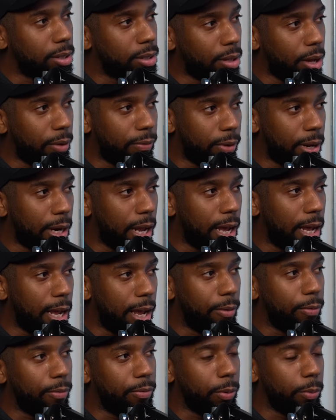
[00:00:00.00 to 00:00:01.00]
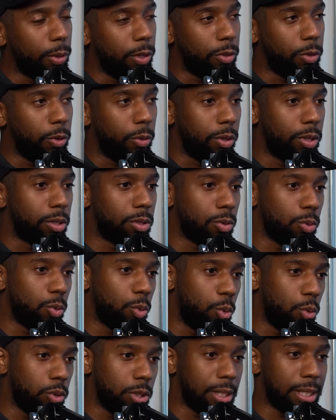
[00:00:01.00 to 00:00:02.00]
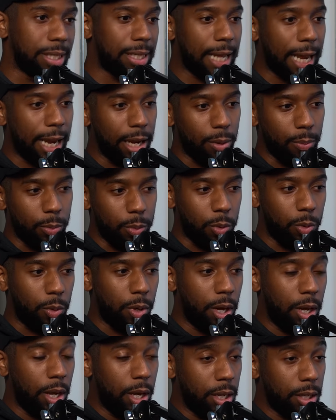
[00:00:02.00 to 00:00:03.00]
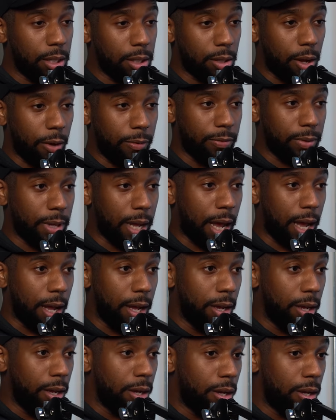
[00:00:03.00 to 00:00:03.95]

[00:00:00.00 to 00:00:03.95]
and stuff like that. Everything we do is all sustainable stuff that